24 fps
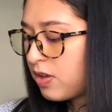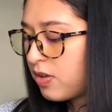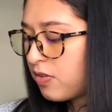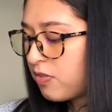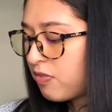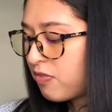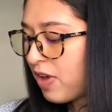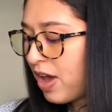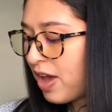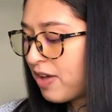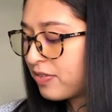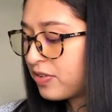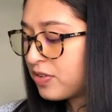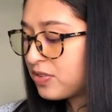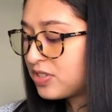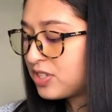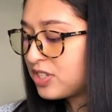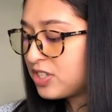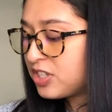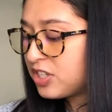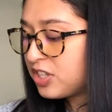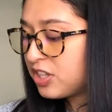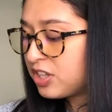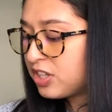Five goes
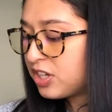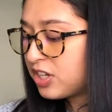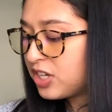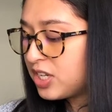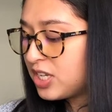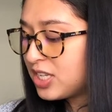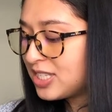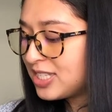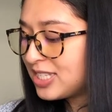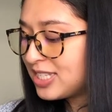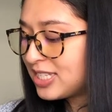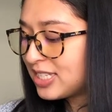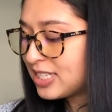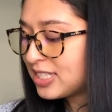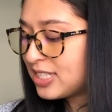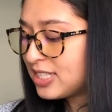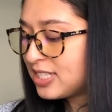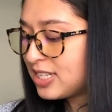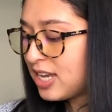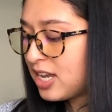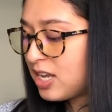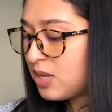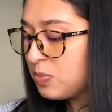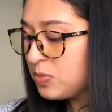into 30, 6
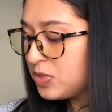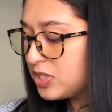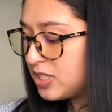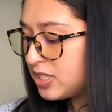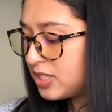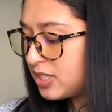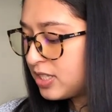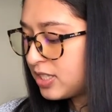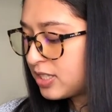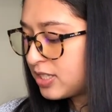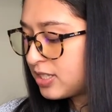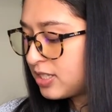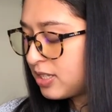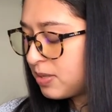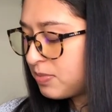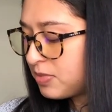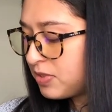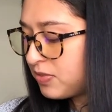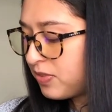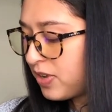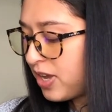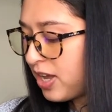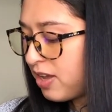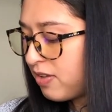times
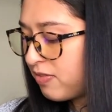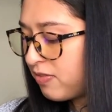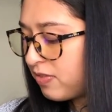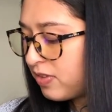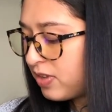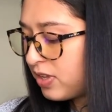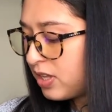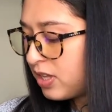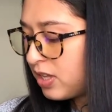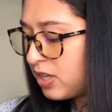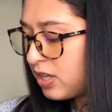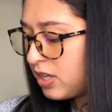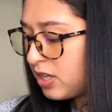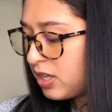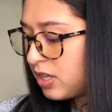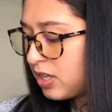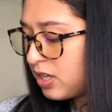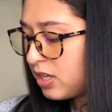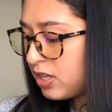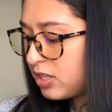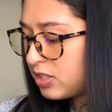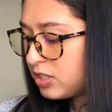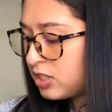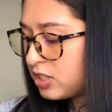5
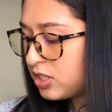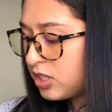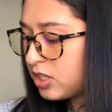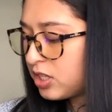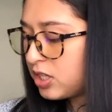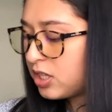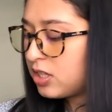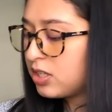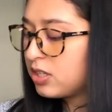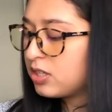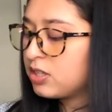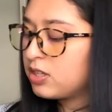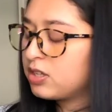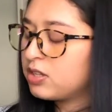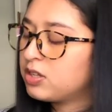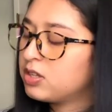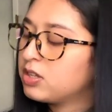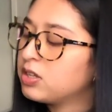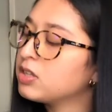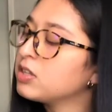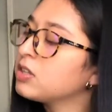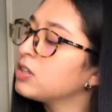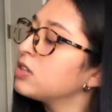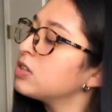is 30.
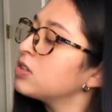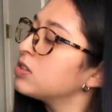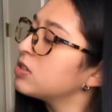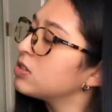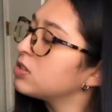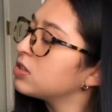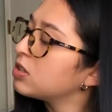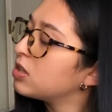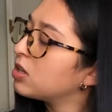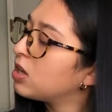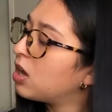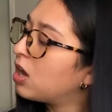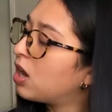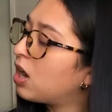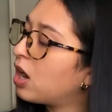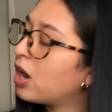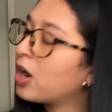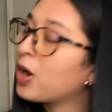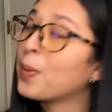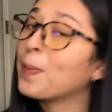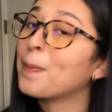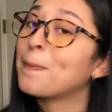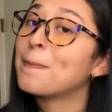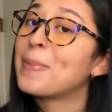
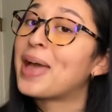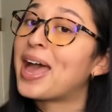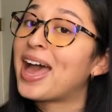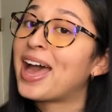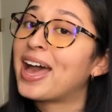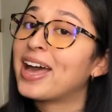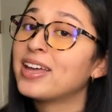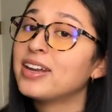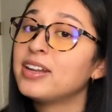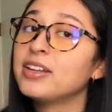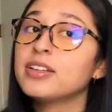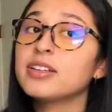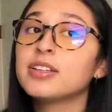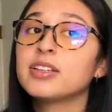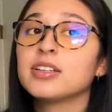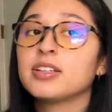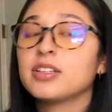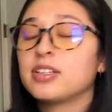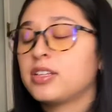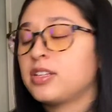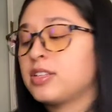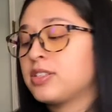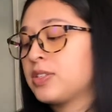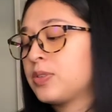Our MAD
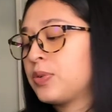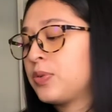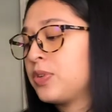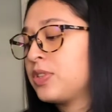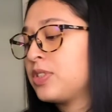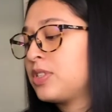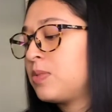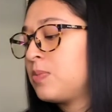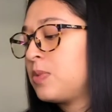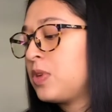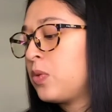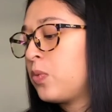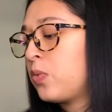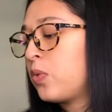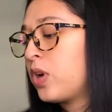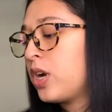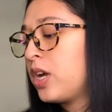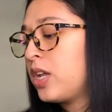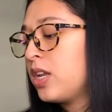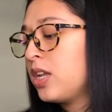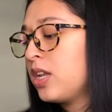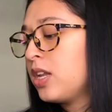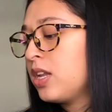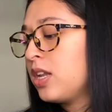is going to be
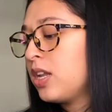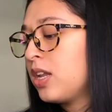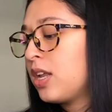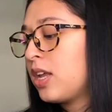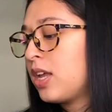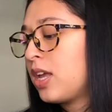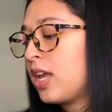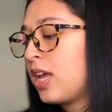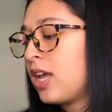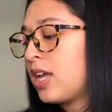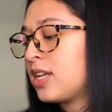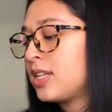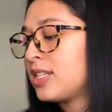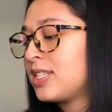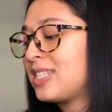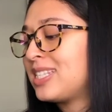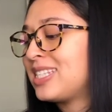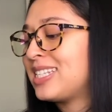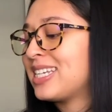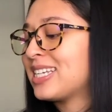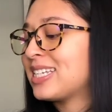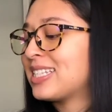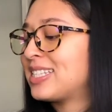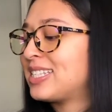1 and
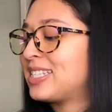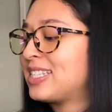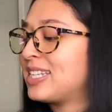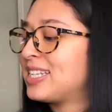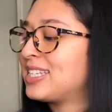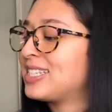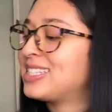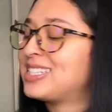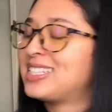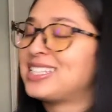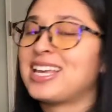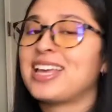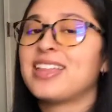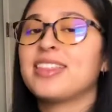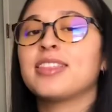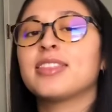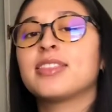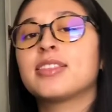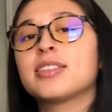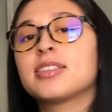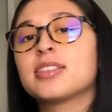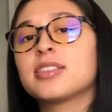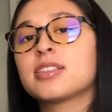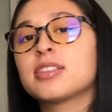6/10,
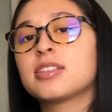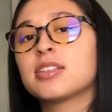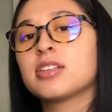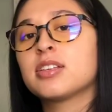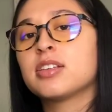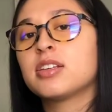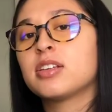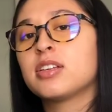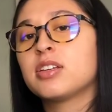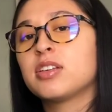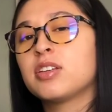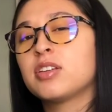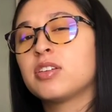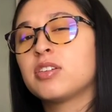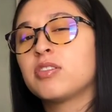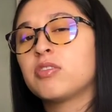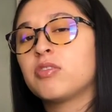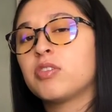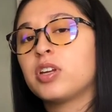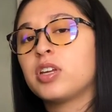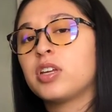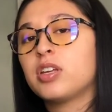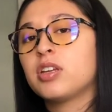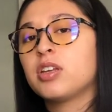
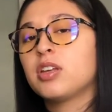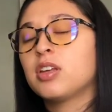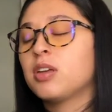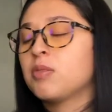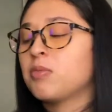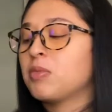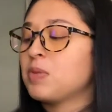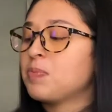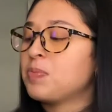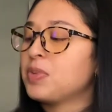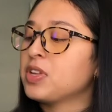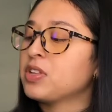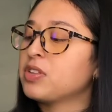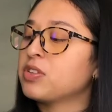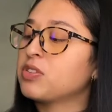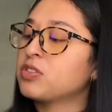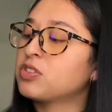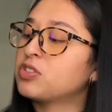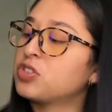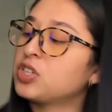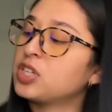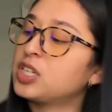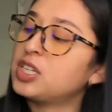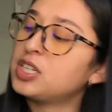right? Might be a little
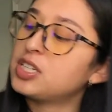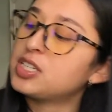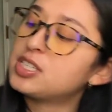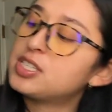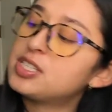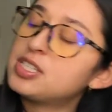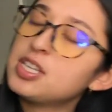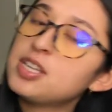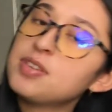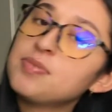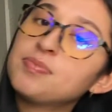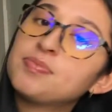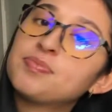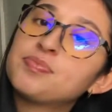tricky to see.